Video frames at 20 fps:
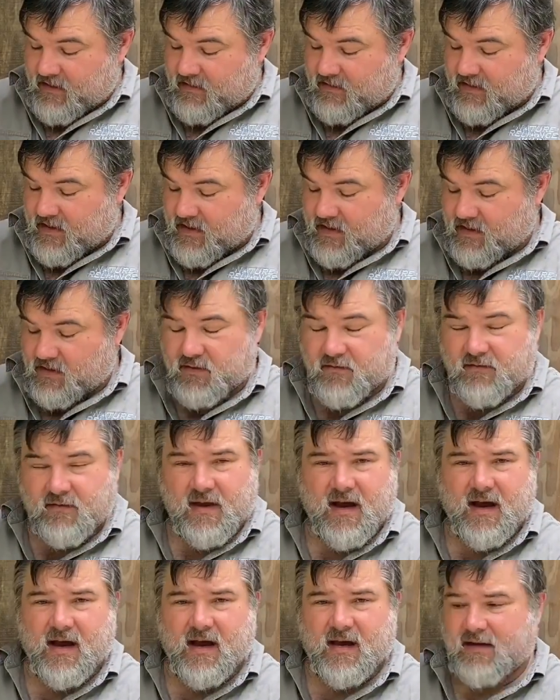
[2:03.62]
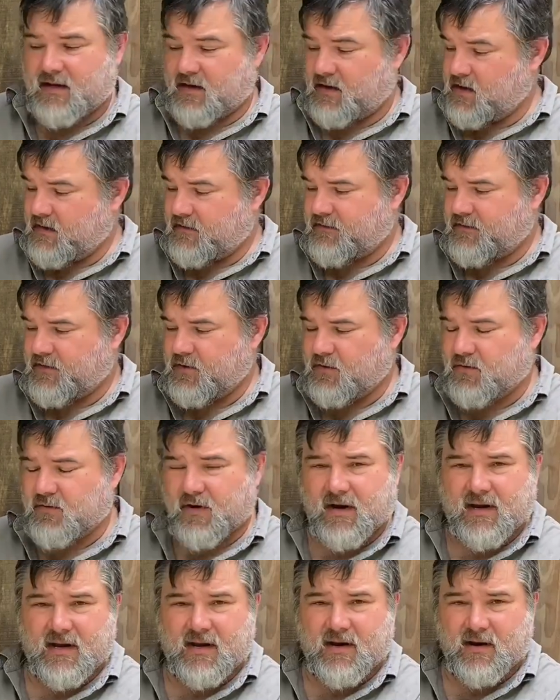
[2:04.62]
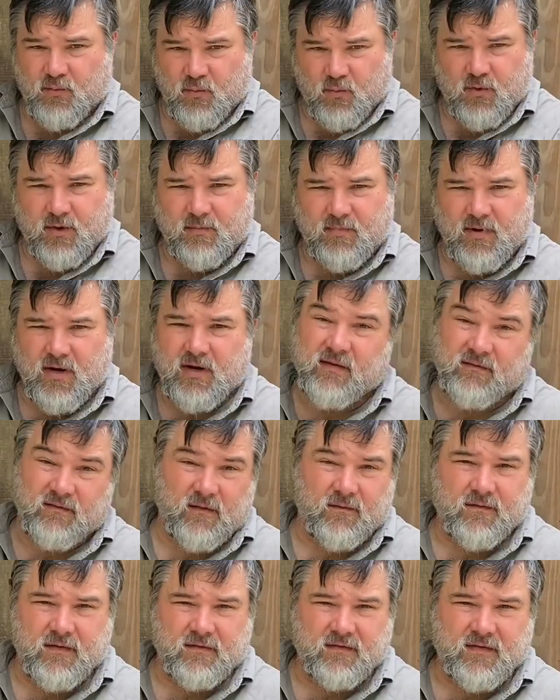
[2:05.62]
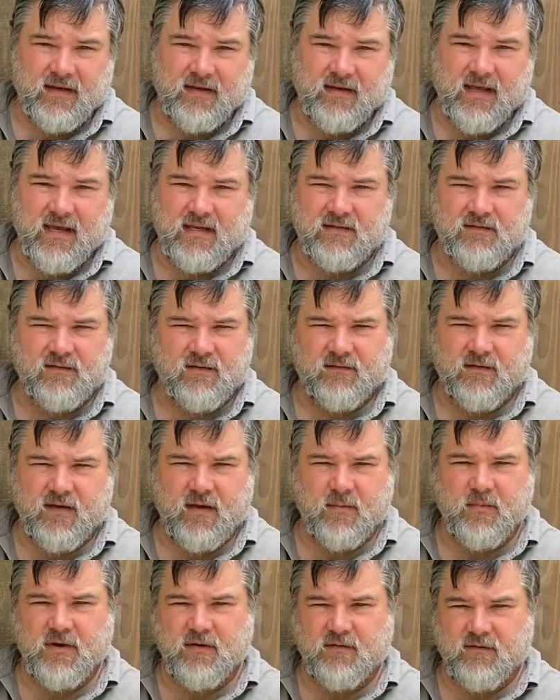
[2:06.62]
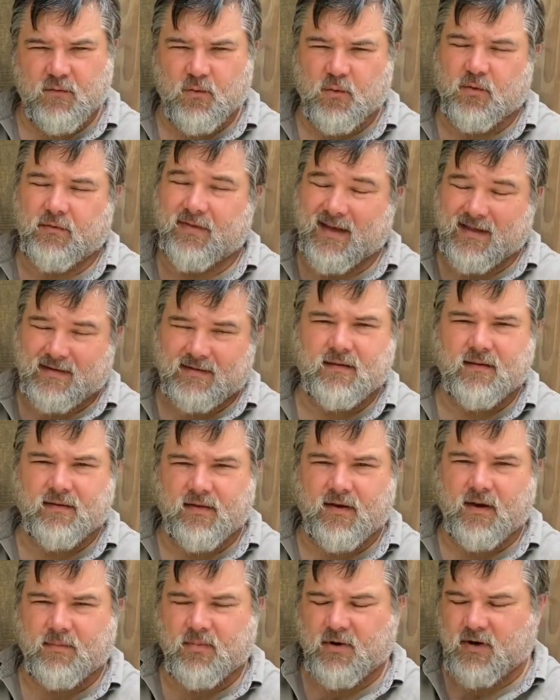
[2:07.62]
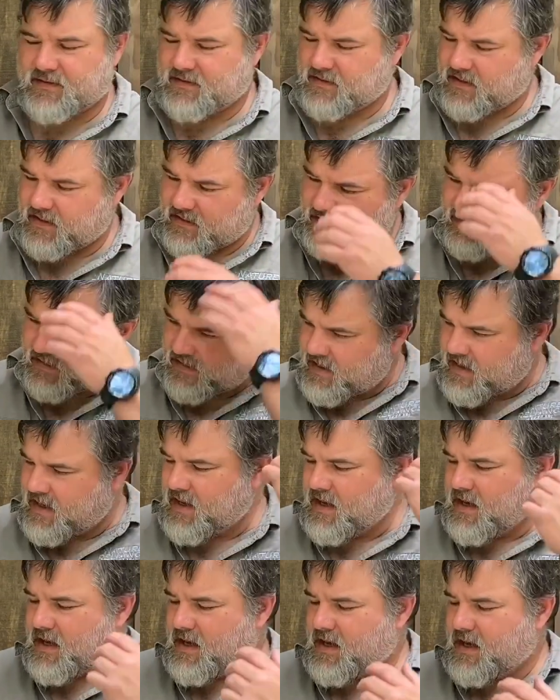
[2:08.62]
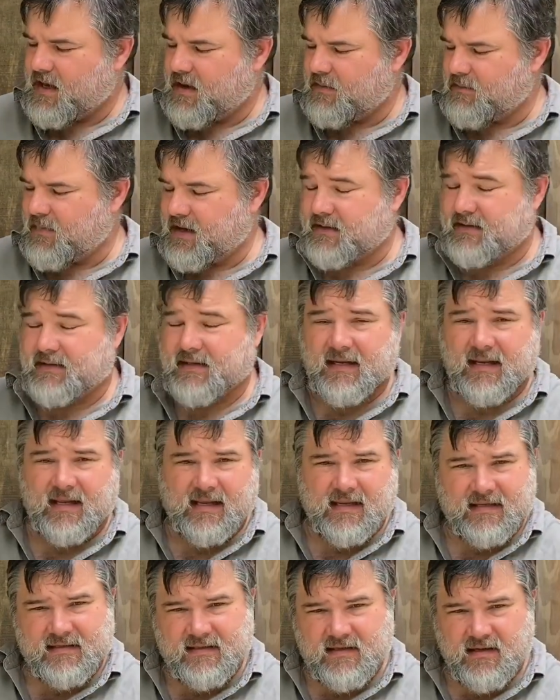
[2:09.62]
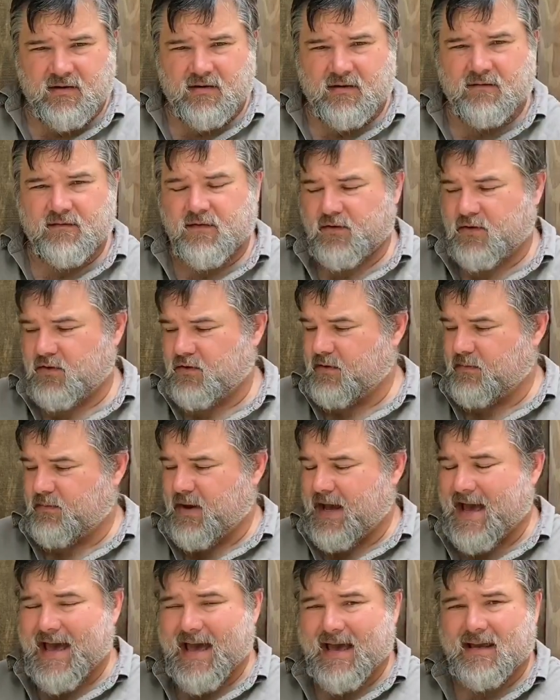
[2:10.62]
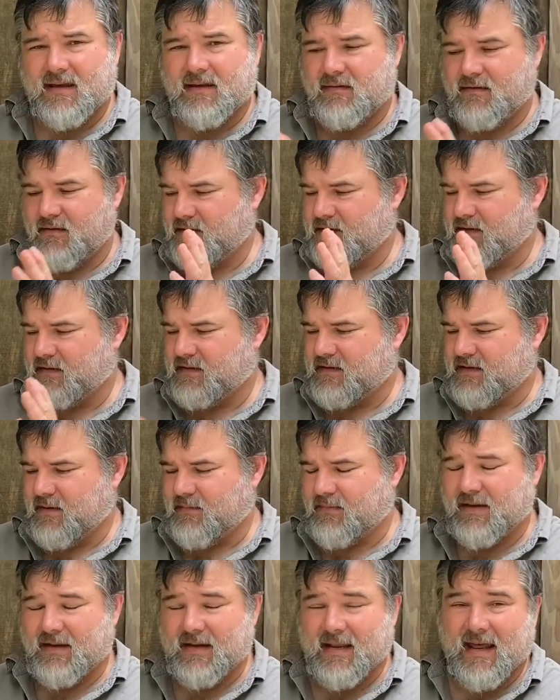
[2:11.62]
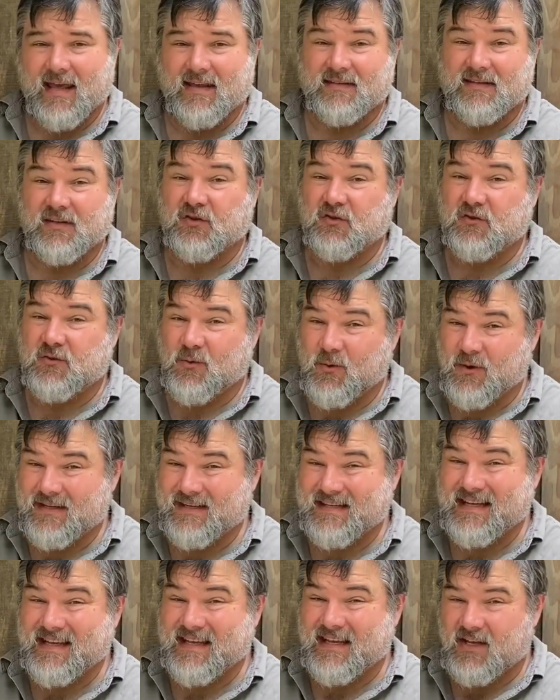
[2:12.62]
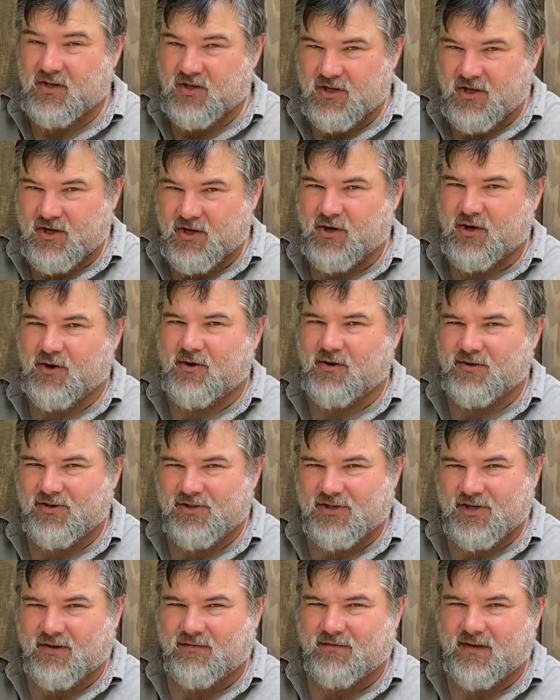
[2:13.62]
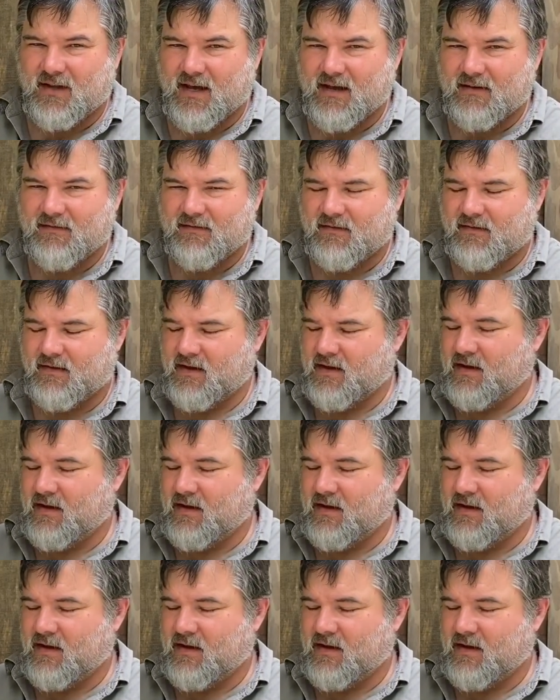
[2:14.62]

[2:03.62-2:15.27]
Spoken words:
then you've got enough food right here in one bucket for 15 days for a family of 4. That's the thought process. It makes it easier for you to pack. This is something that has a 20-year shelf life.